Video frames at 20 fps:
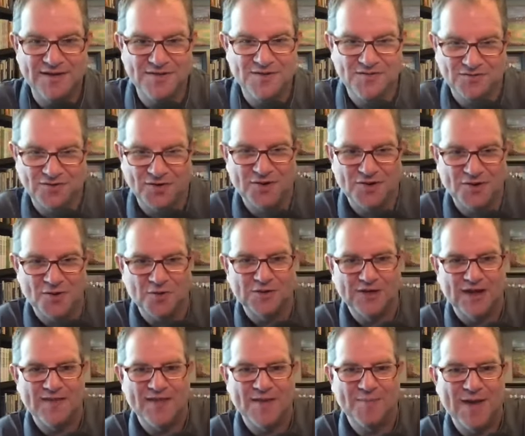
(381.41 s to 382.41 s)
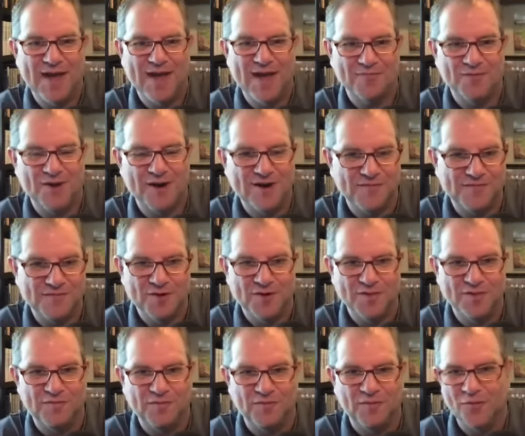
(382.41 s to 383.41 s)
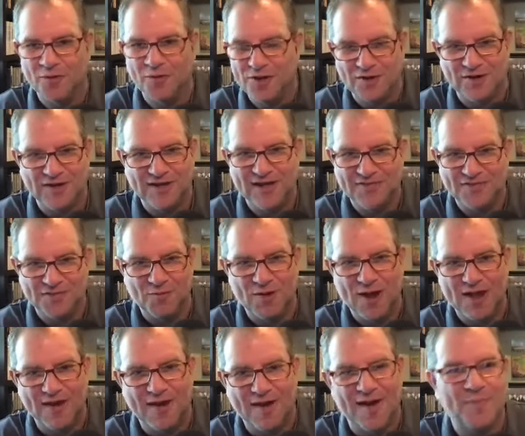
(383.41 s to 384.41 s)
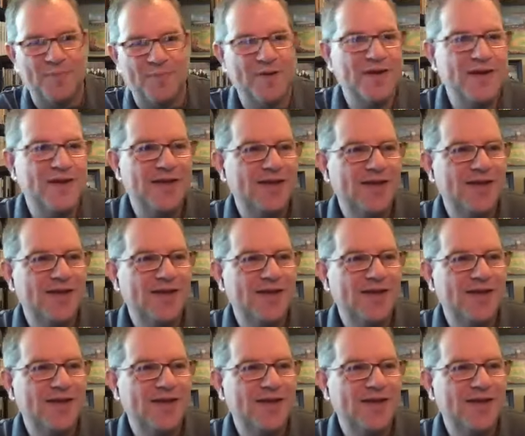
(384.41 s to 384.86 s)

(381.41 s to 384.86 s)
You started going down that path, right? If you're on the floor, you're going to get the right up, mm-hmm.